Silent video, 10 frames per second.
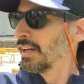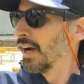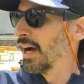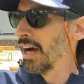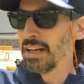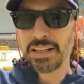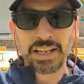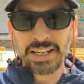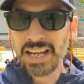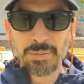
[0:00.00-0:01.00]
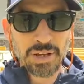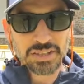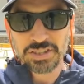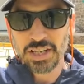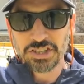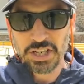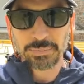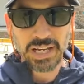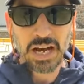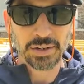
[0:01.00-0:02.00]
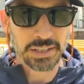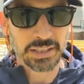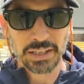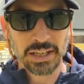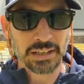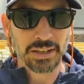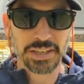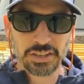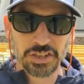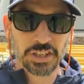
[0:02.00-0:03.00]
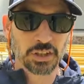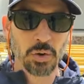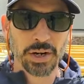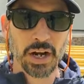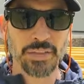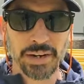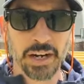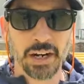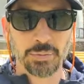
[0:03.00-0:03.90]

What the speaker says: and Emmett, Jim County, and the things that are going on there,